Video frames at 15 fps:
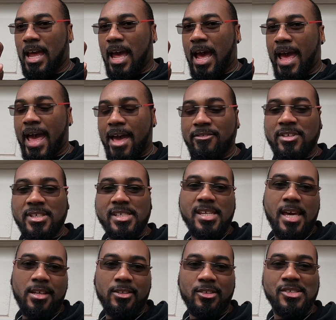I haven't
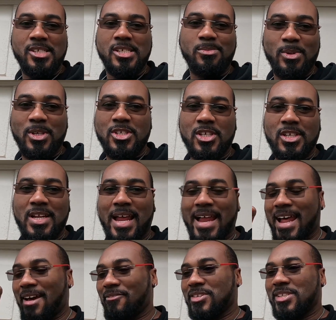decided on suspension. I